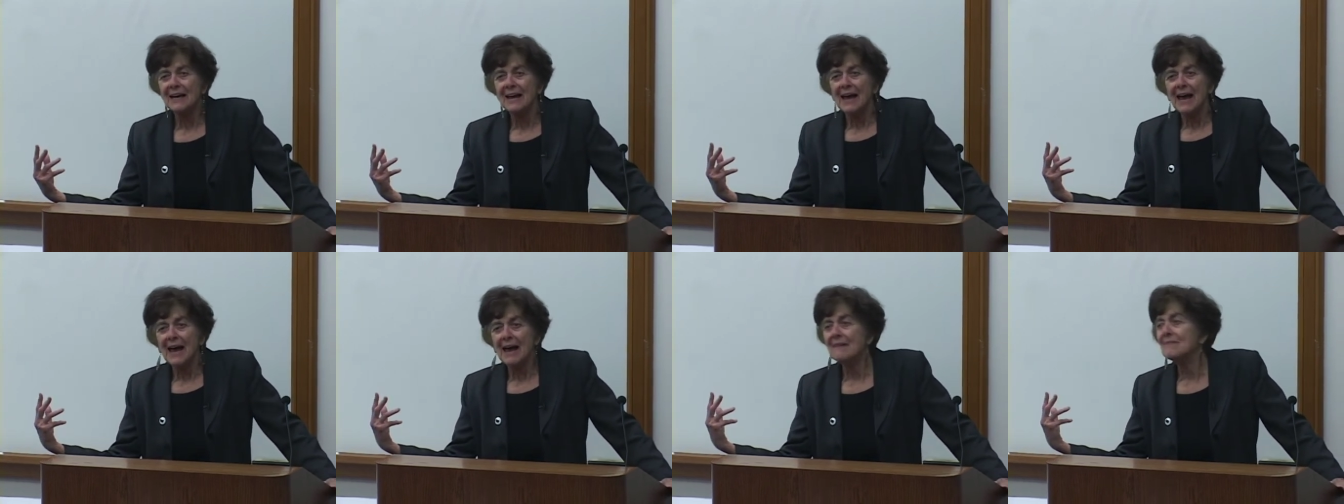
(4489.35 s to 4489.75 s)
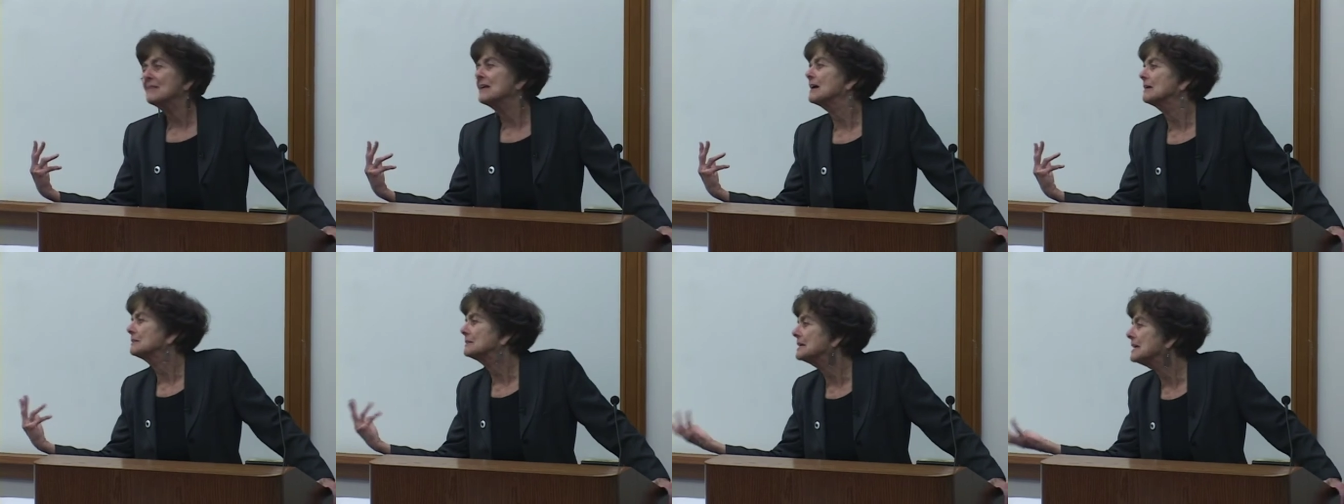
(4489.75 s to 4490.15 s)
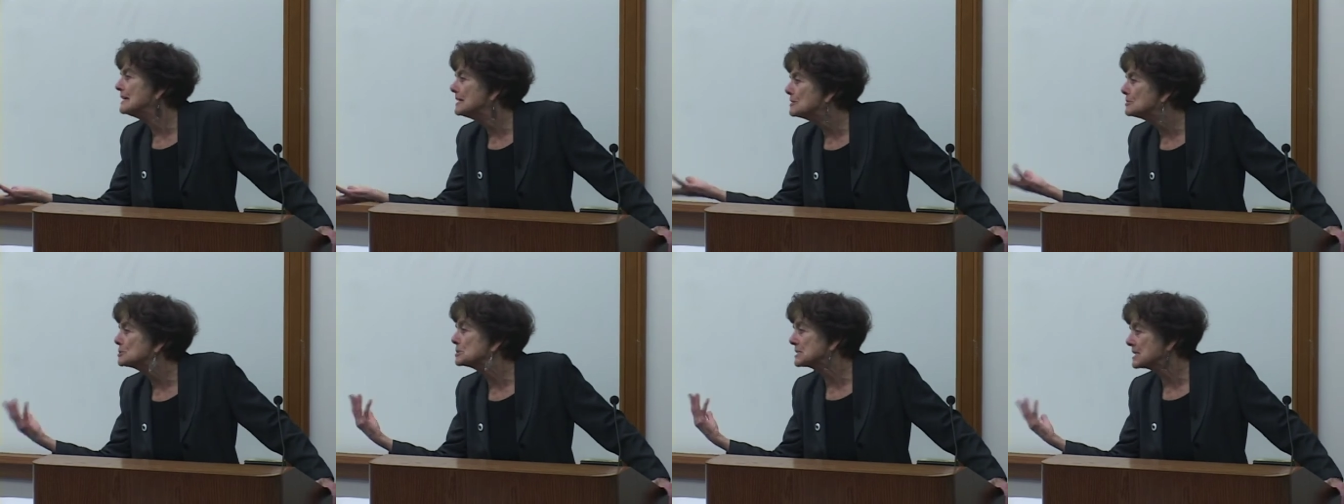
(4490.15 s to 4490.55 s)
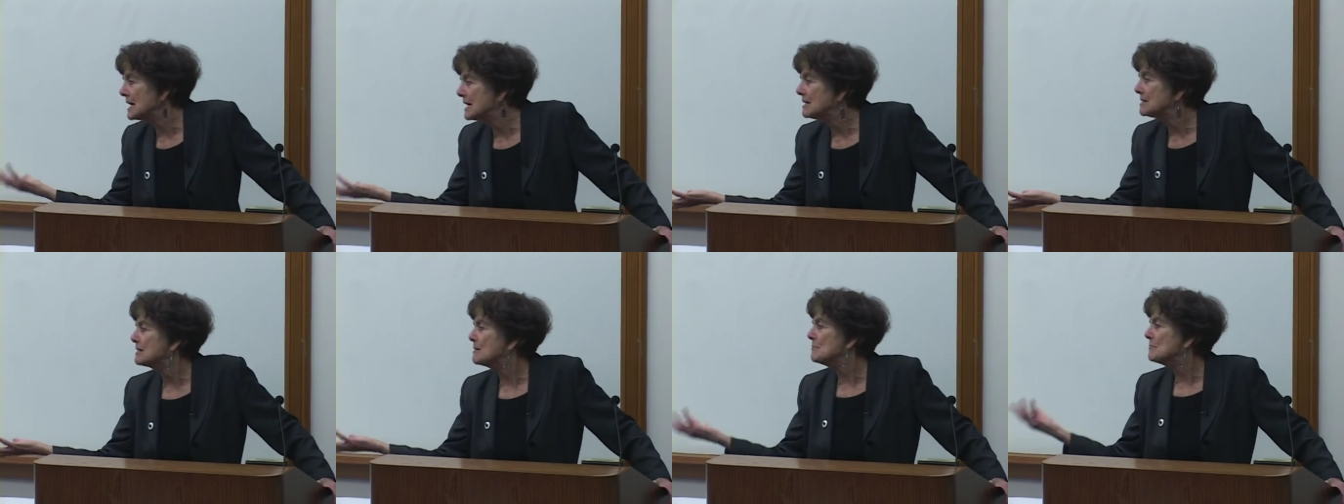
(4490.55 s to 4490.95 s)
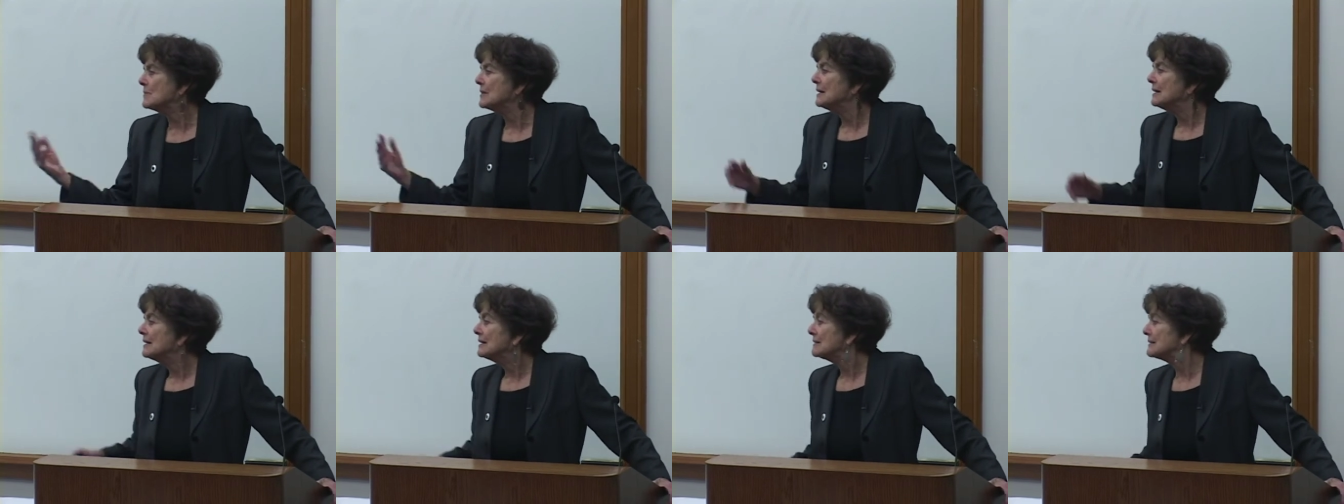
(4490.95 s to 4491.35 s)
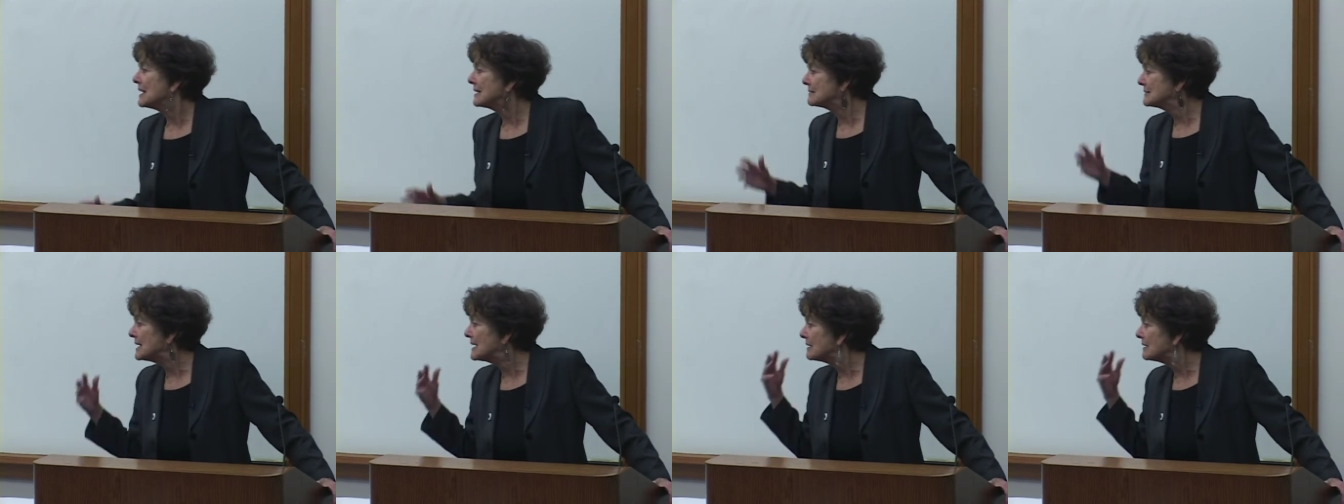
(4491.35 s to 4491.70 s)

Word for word: and their leaders tell them that there